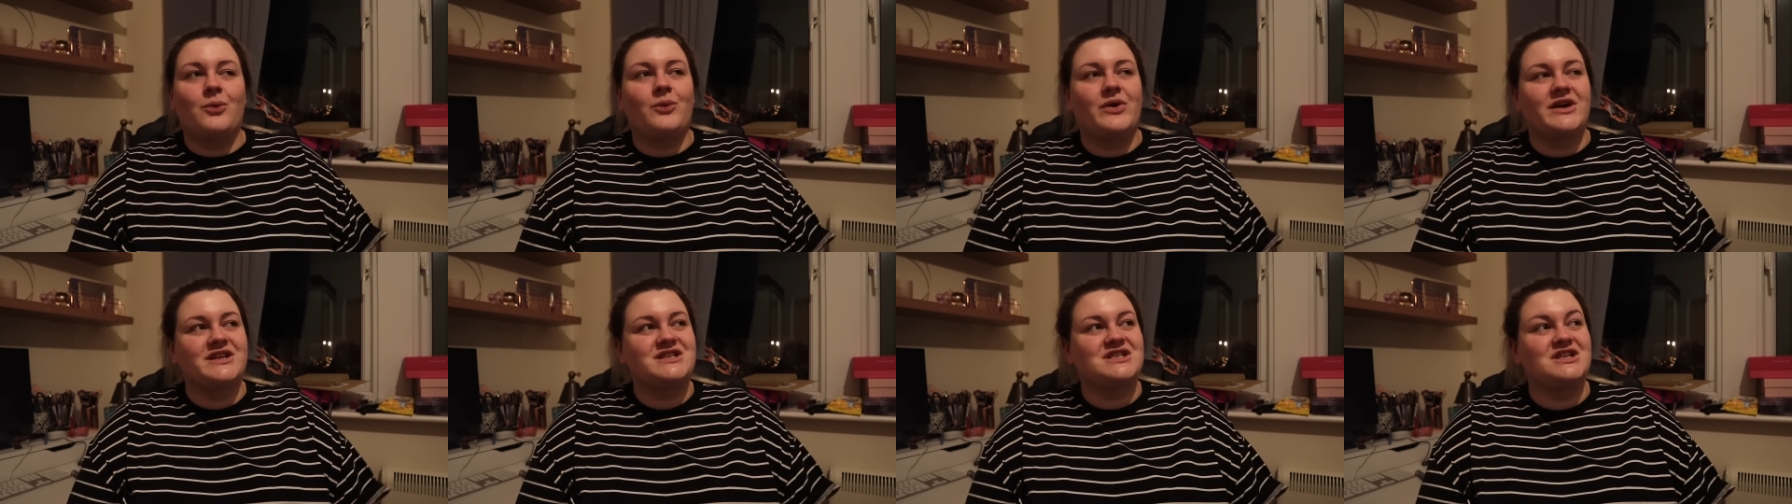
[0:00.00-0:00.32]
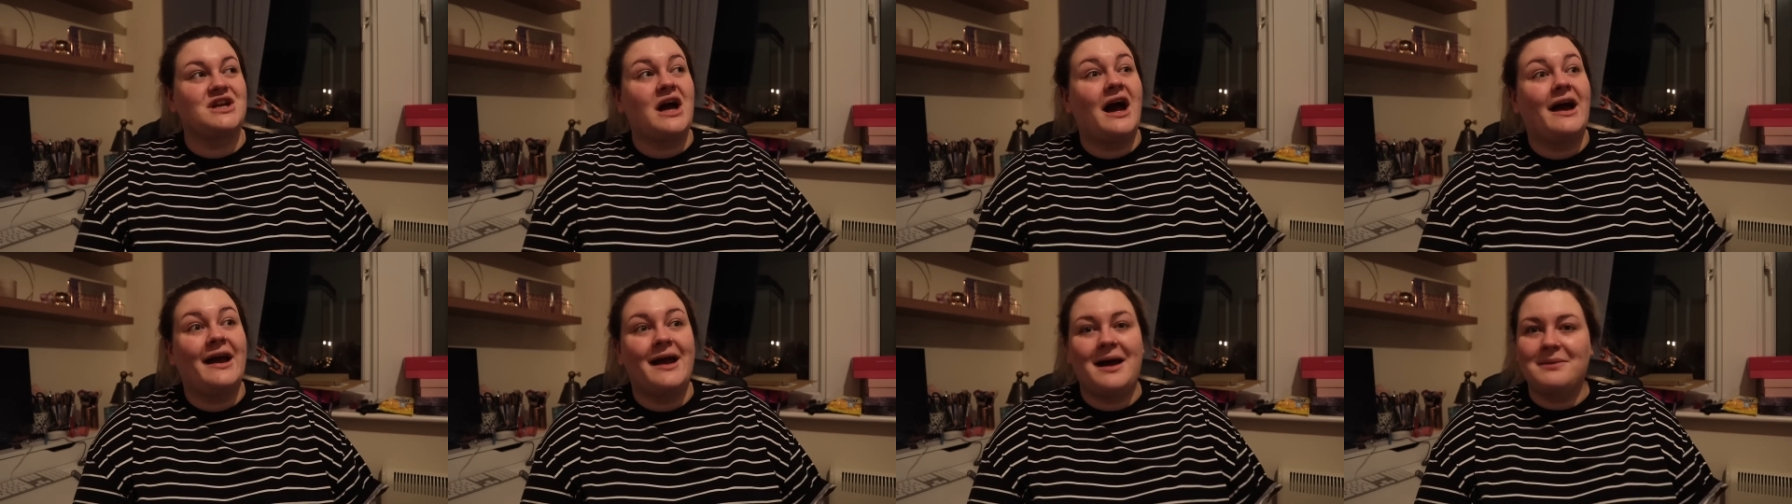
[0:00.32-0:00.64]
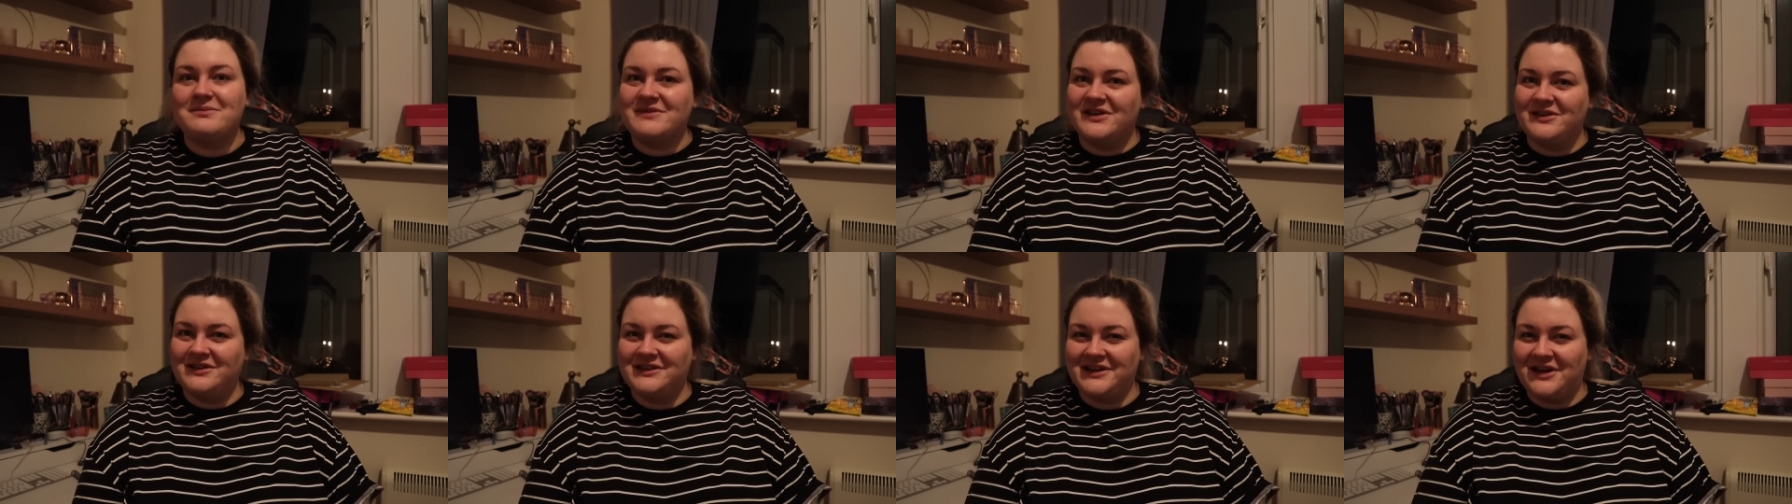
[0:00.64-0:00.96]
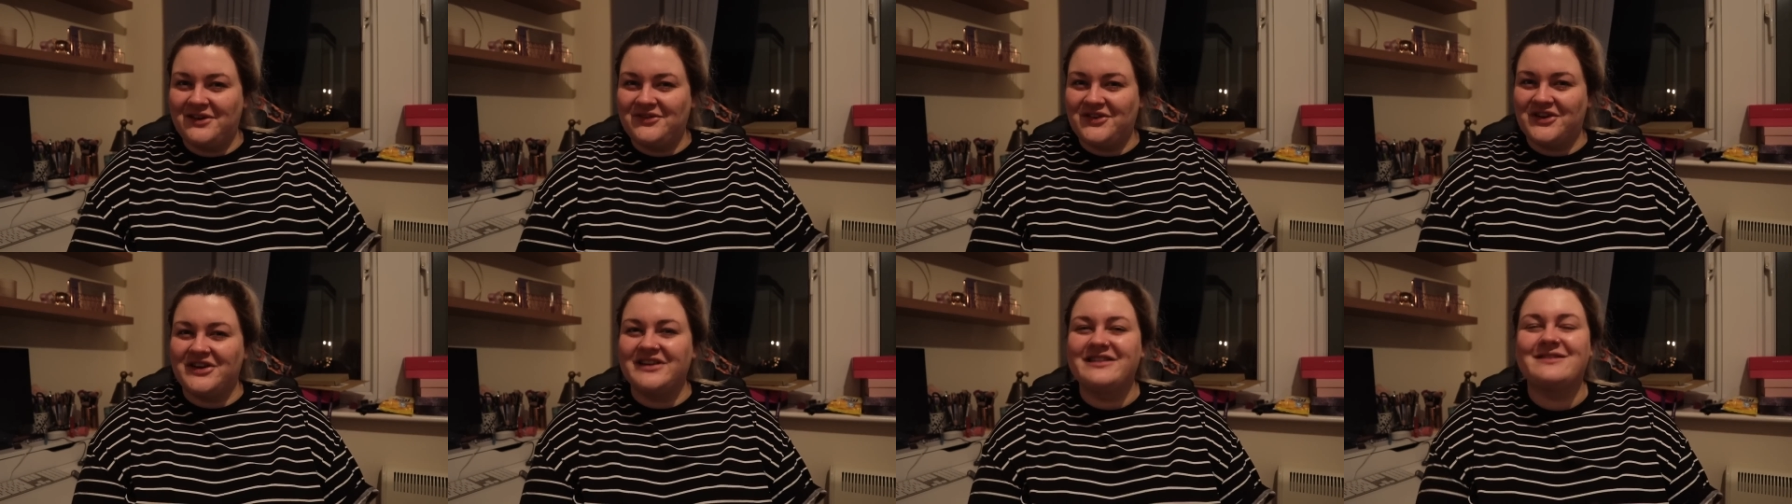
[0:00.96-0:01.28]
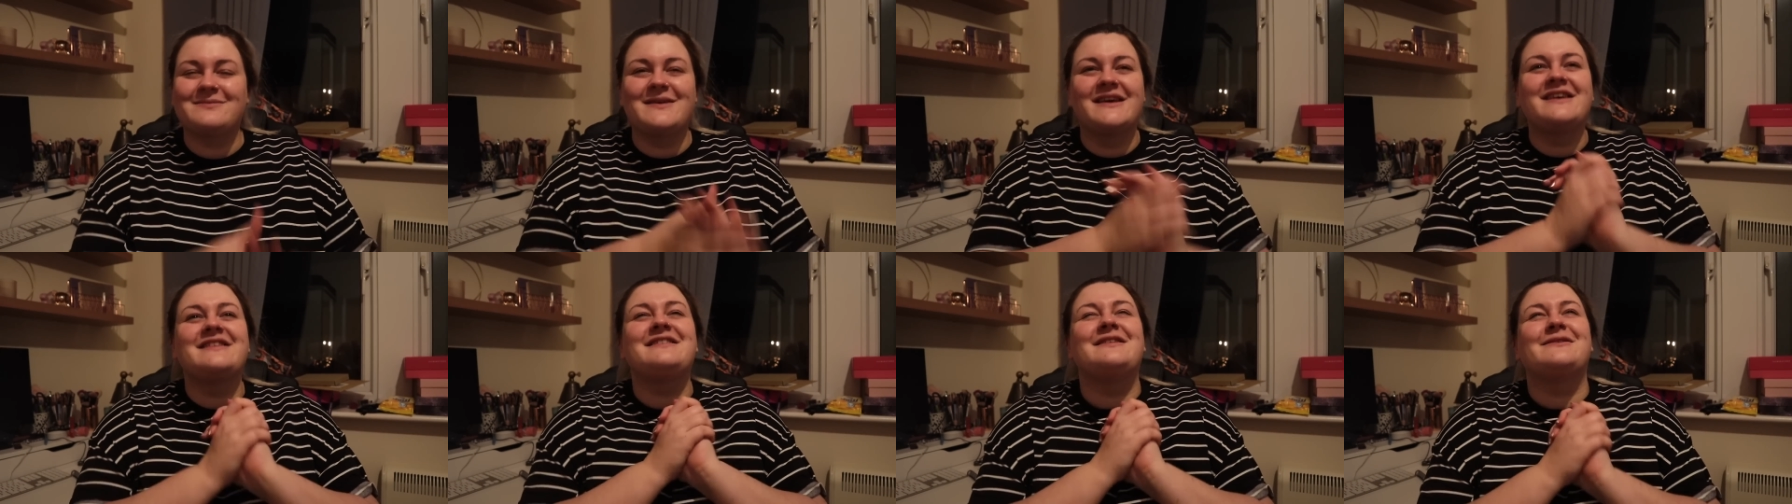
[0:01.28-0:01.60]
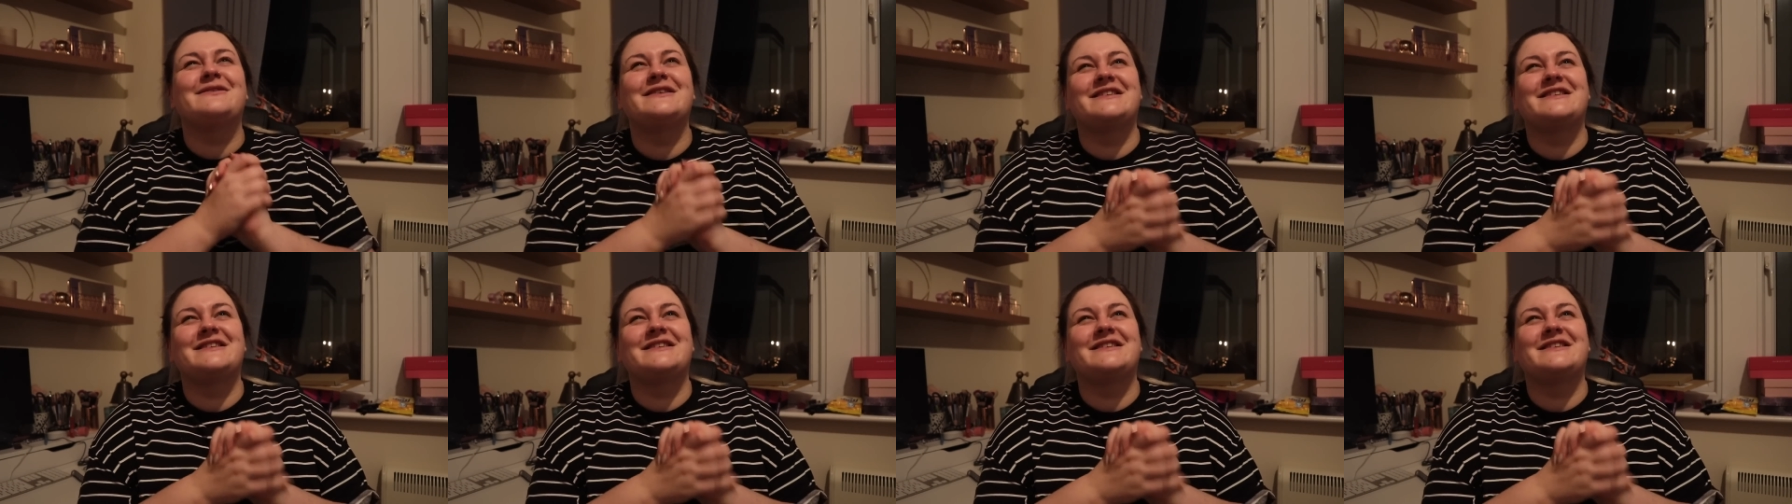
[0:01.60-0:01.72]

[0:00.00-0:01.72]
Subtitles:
which I am doing over Christmas,